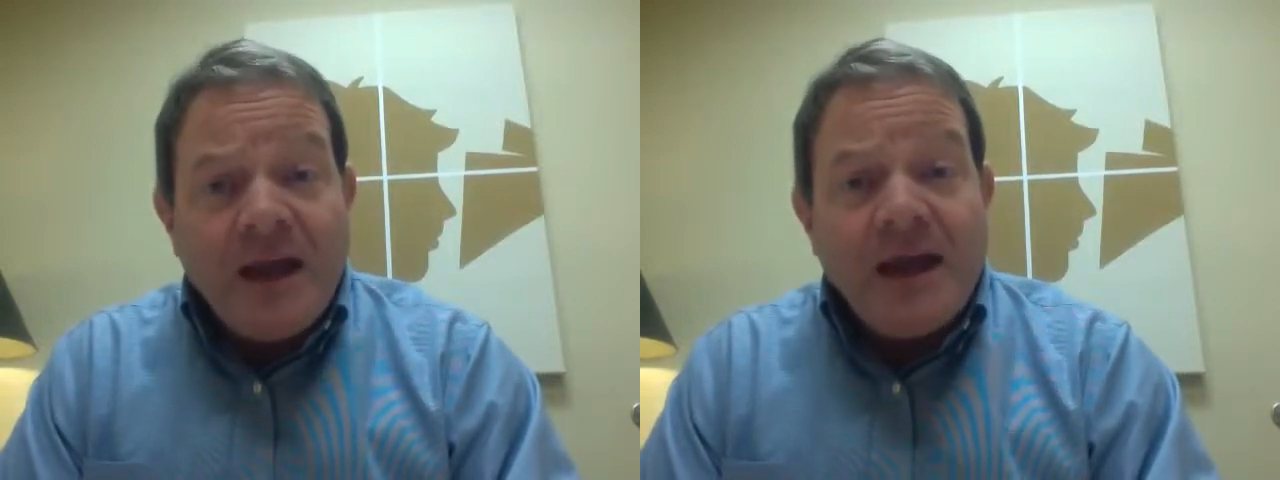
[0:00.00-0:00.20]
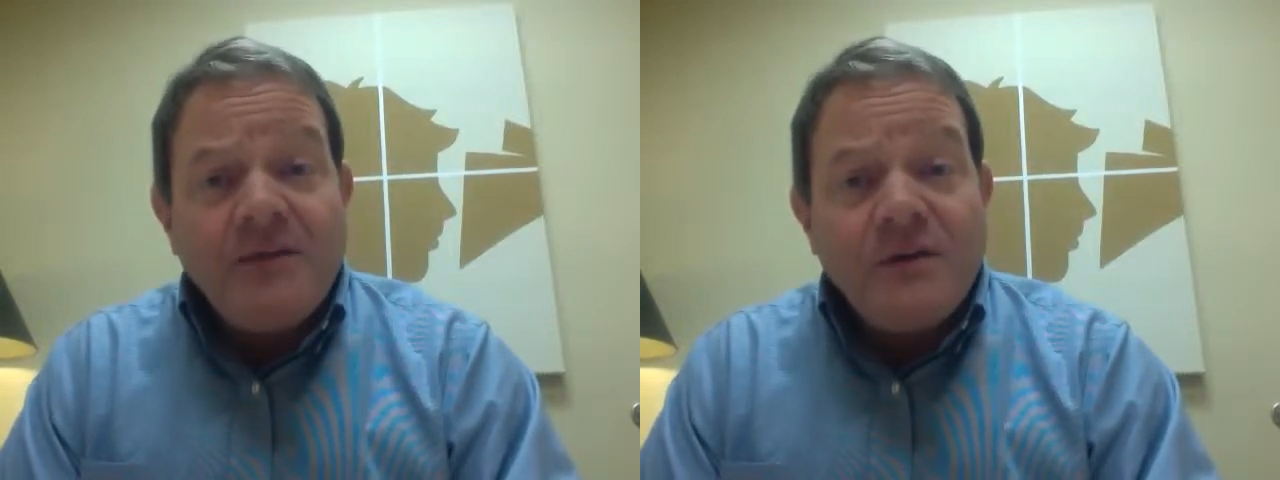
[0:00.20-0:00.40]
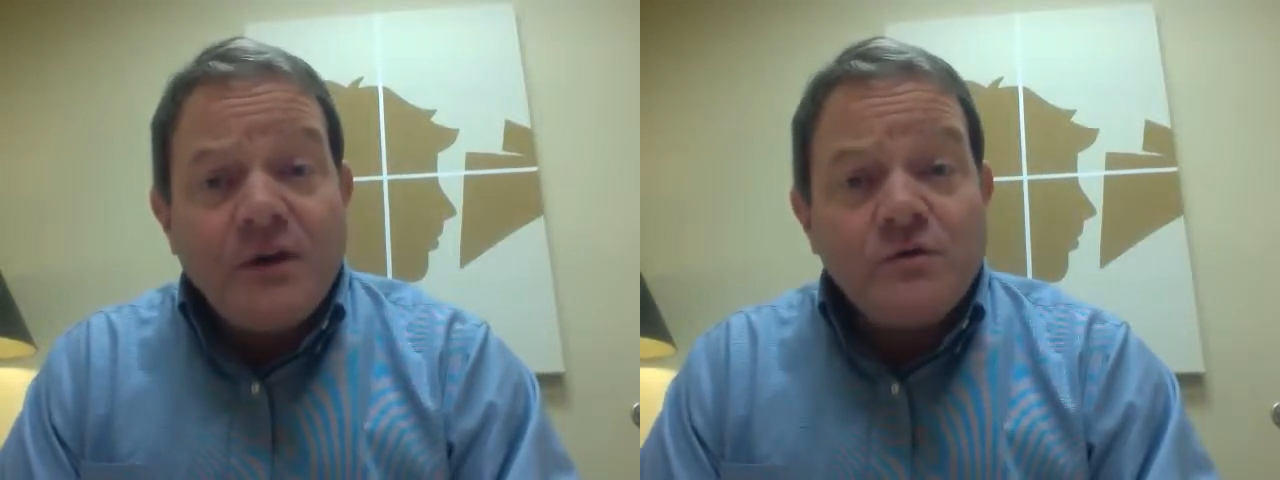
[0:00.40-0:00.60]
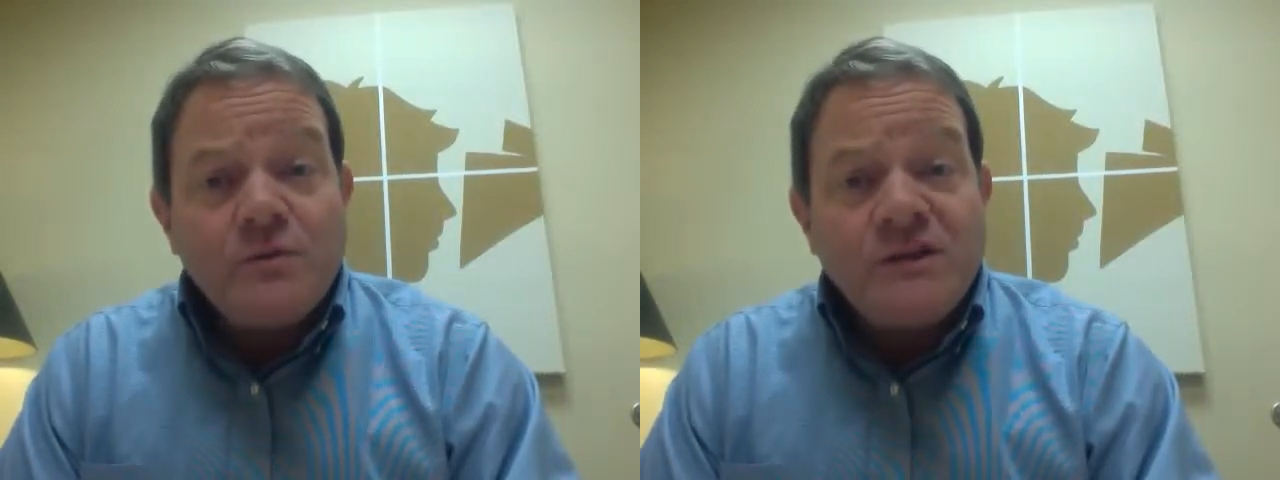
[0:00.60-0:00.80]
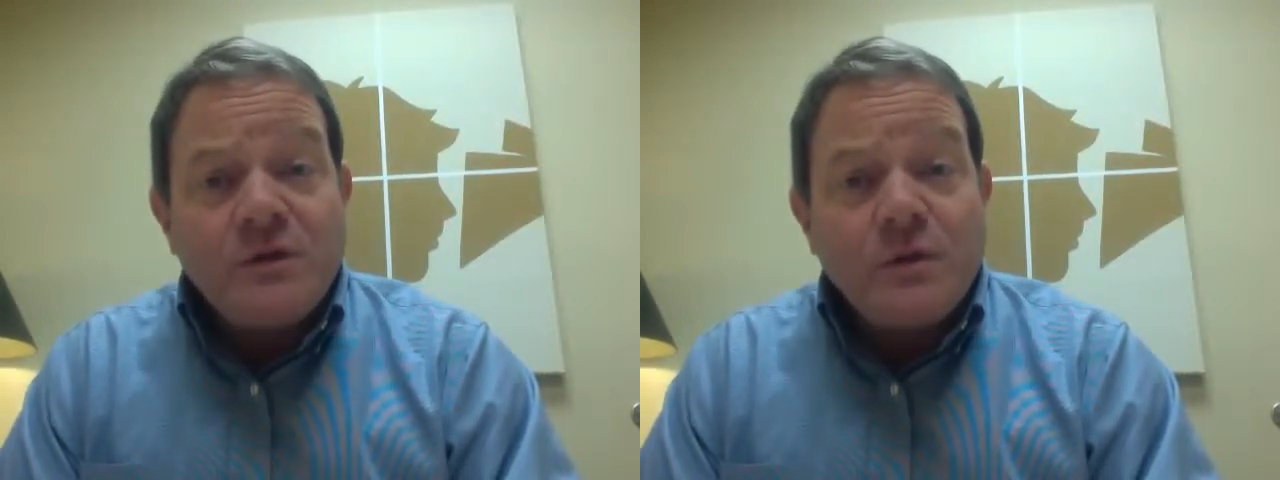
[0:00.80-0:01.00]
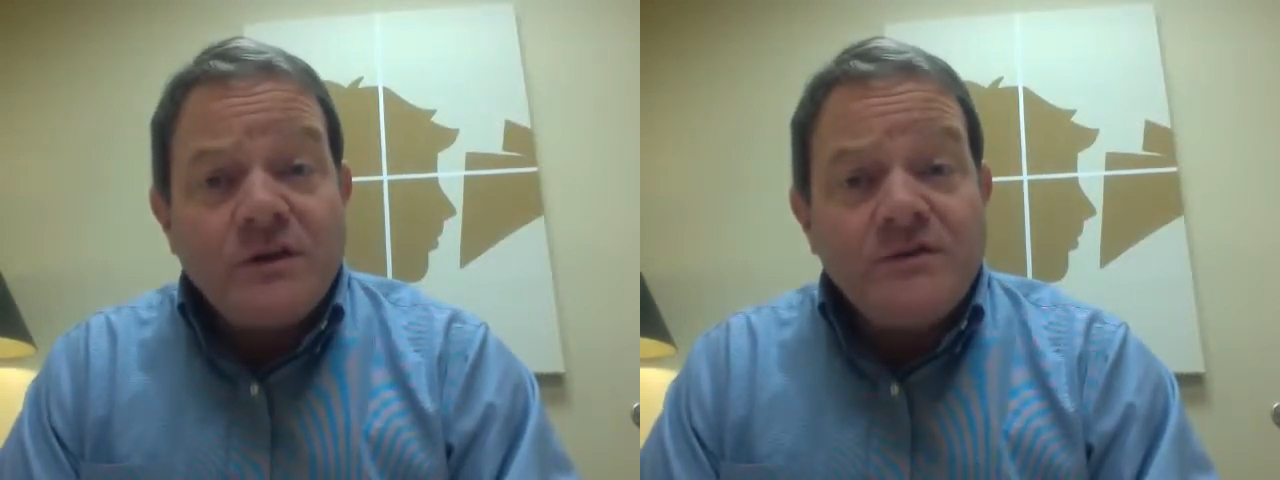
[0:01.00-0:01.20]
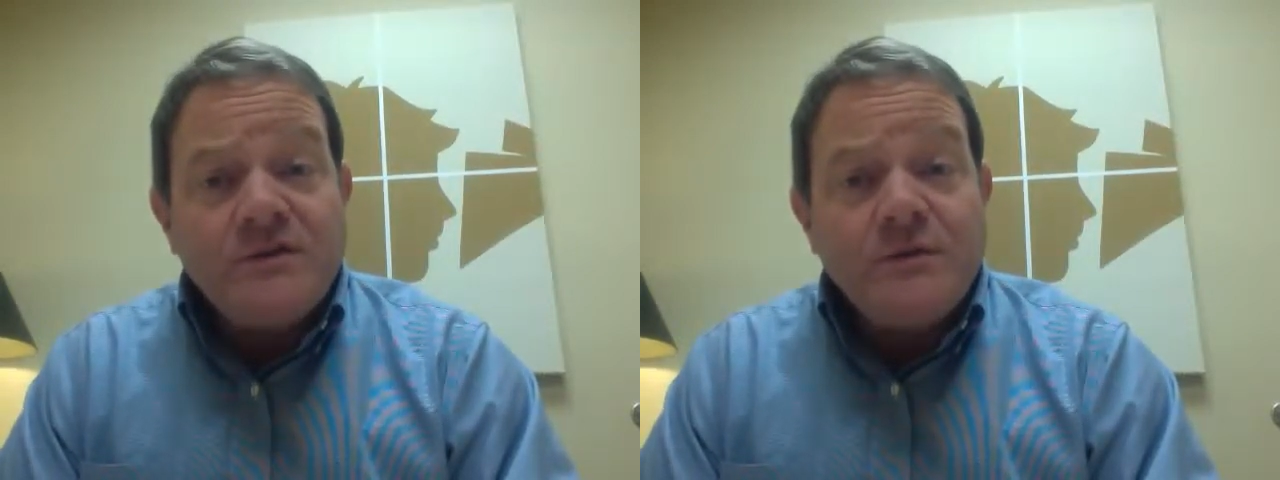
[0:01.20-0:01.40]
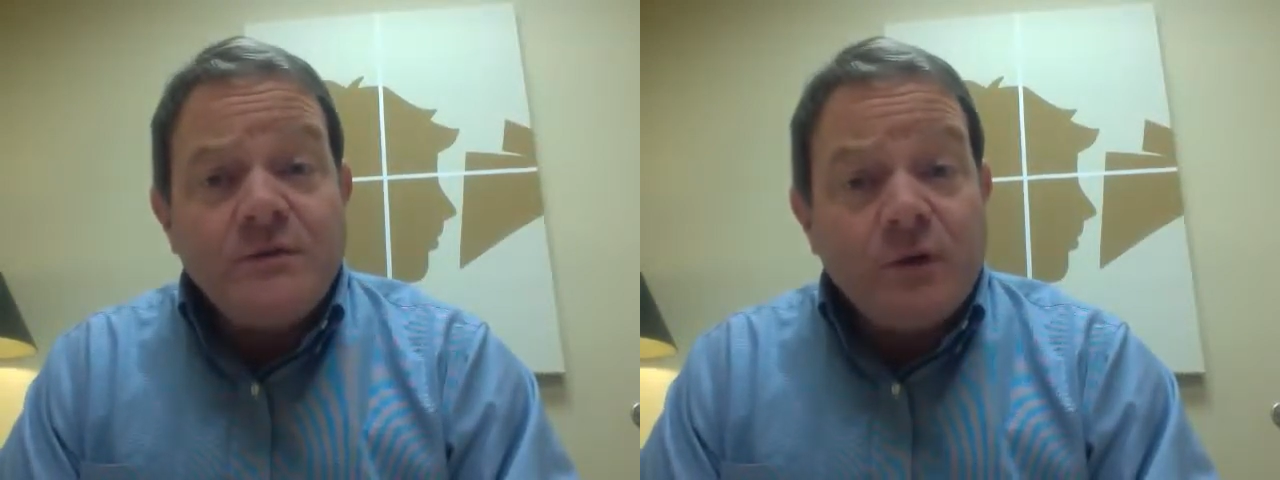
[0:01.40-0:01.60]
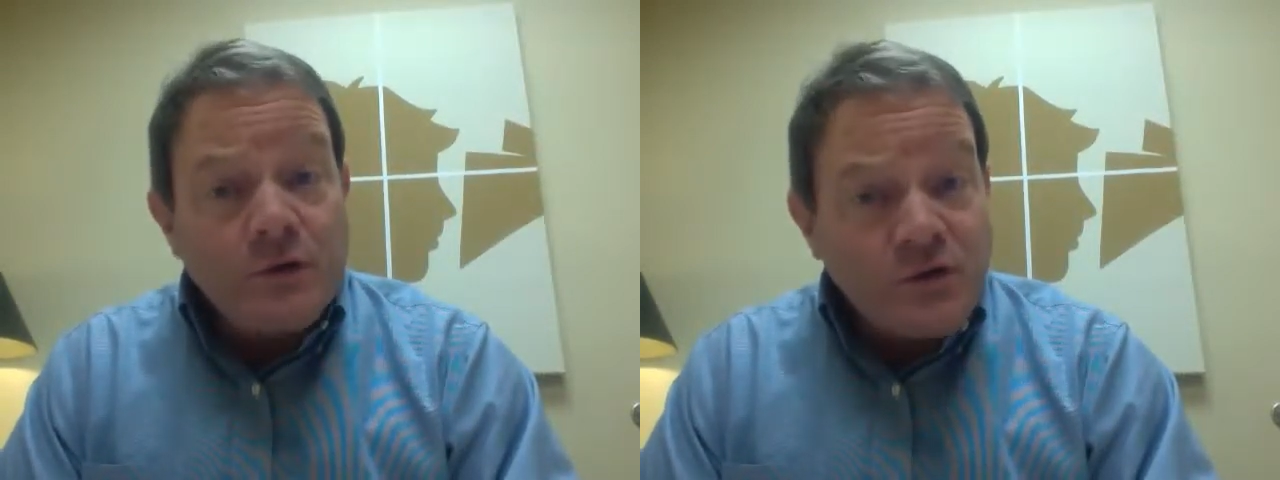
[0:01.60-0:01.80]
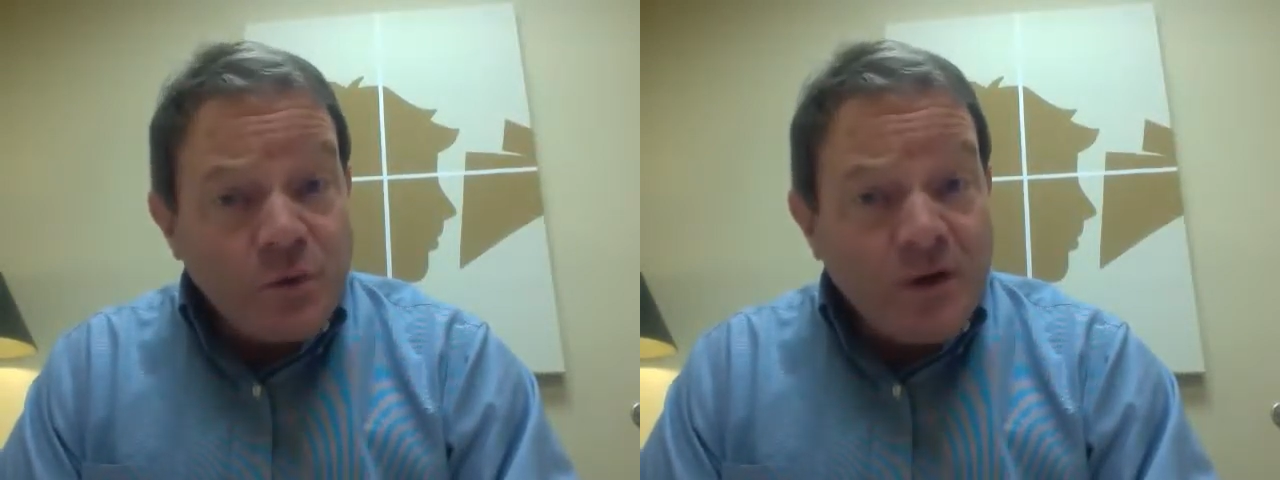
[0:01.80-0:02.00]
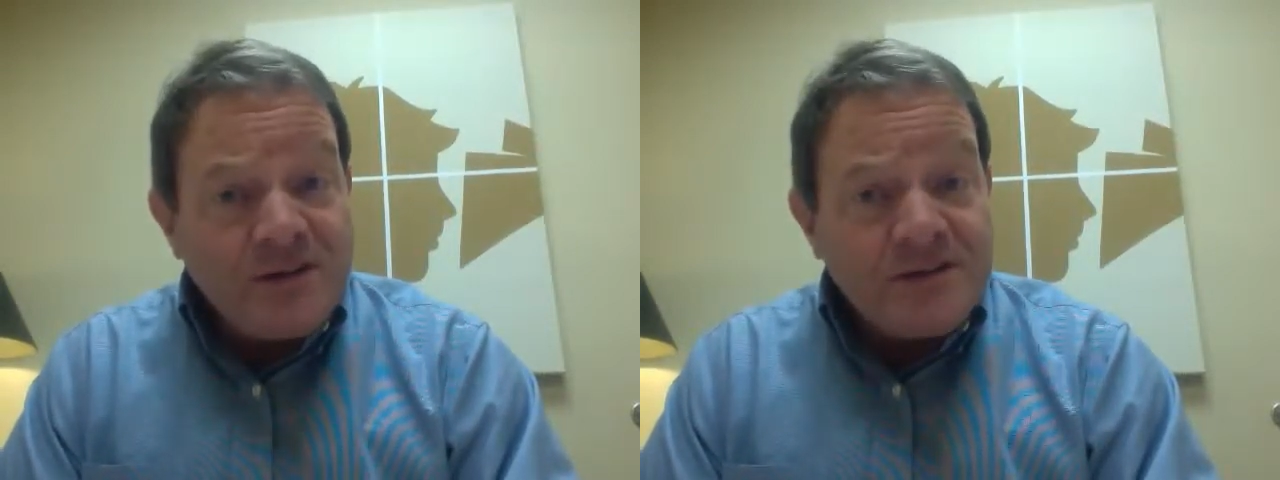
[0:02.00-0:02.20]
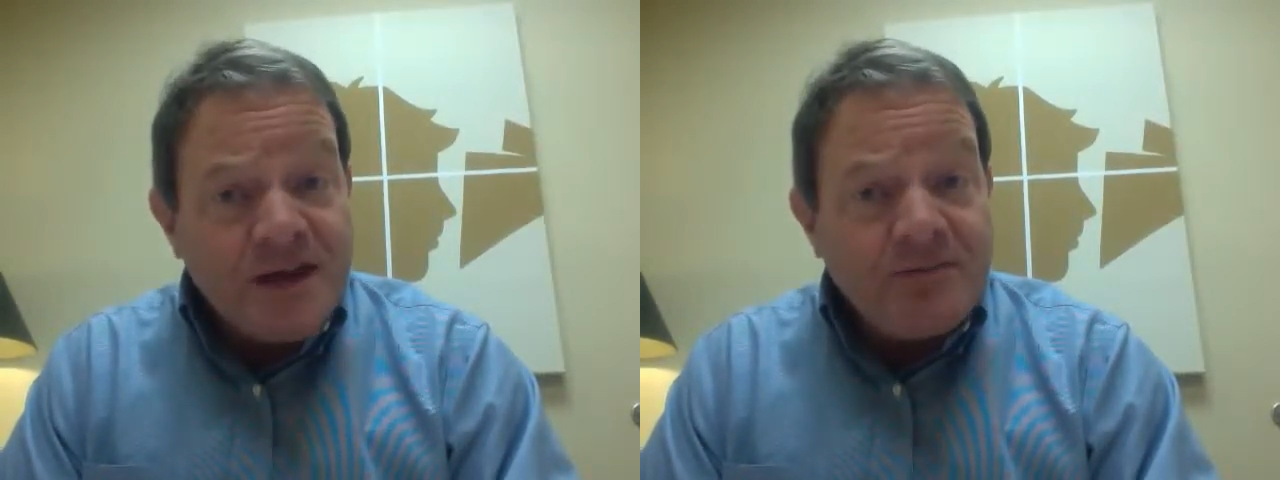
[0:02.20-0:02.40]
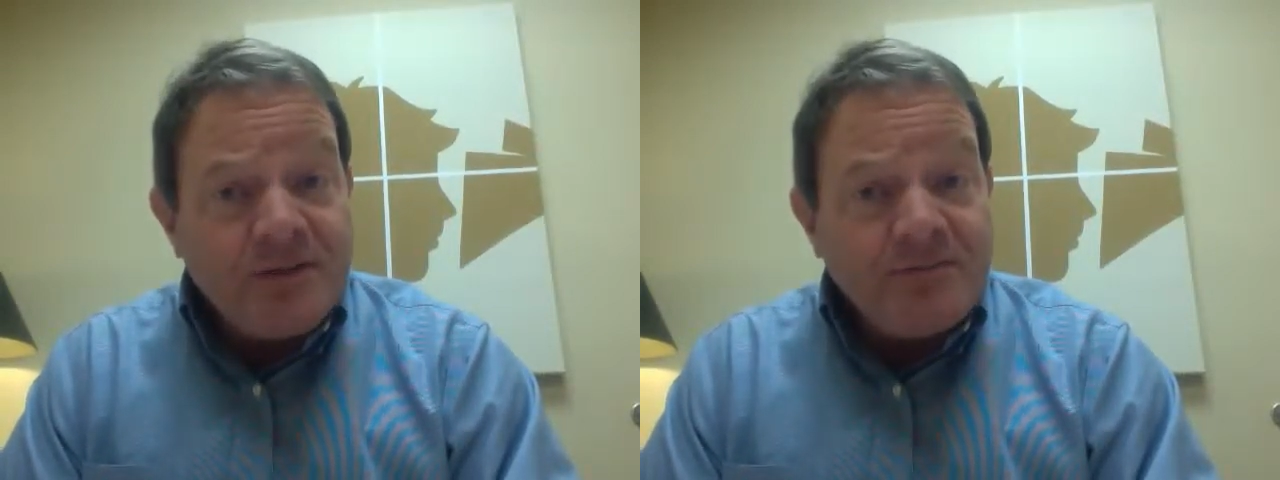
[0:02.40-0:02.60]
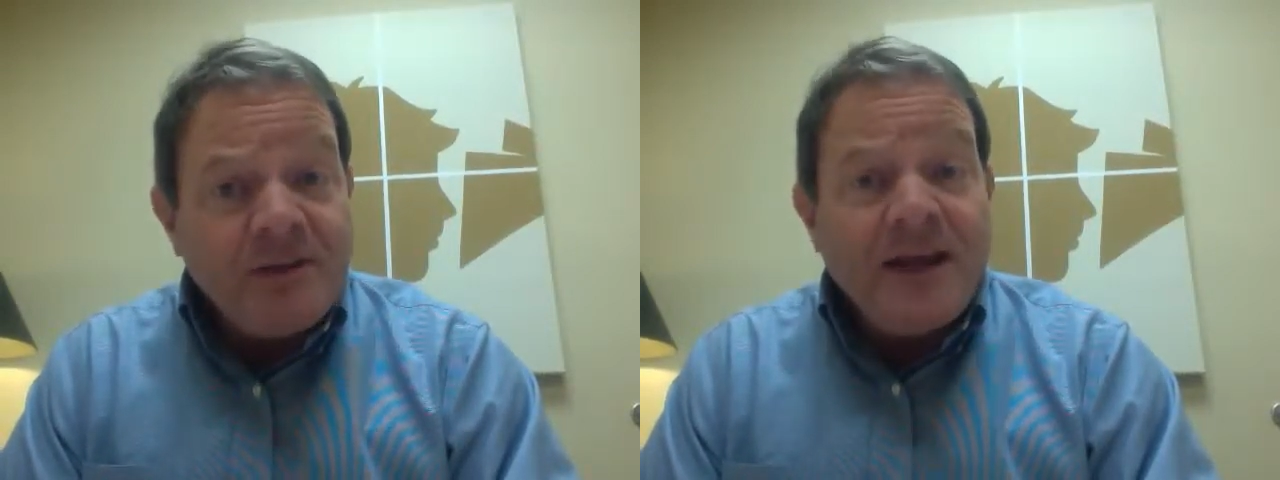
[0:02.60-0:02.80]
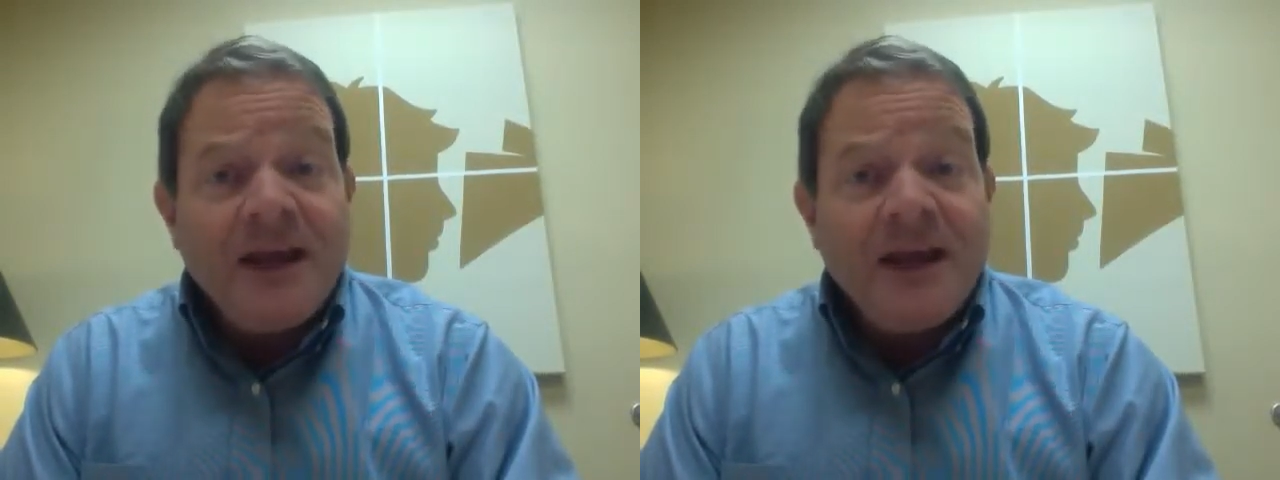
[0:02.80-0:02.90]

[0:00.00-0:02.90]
and the dose was increased to first 27